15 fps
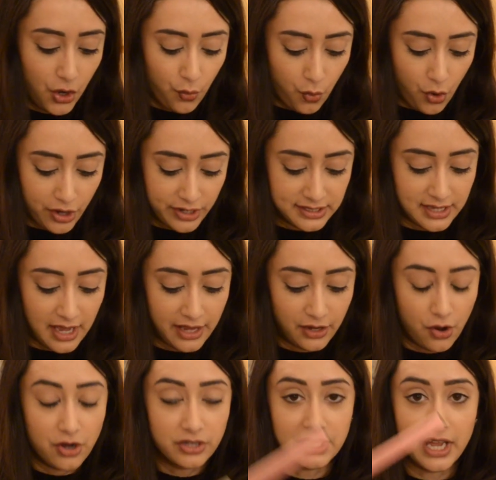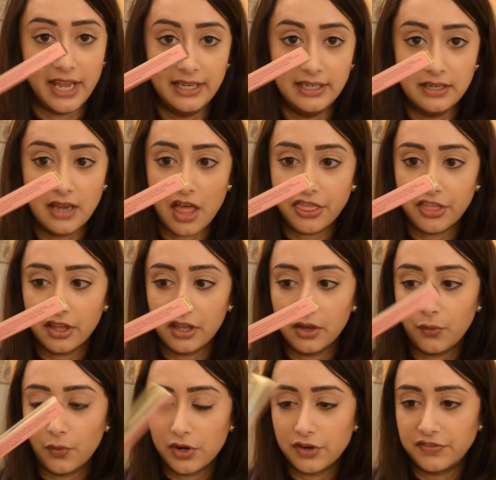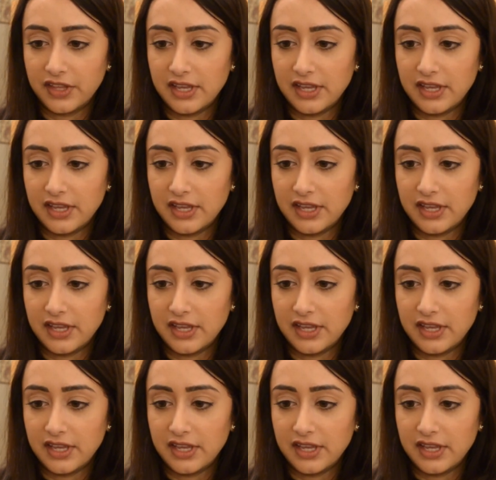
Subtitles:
was I got another one of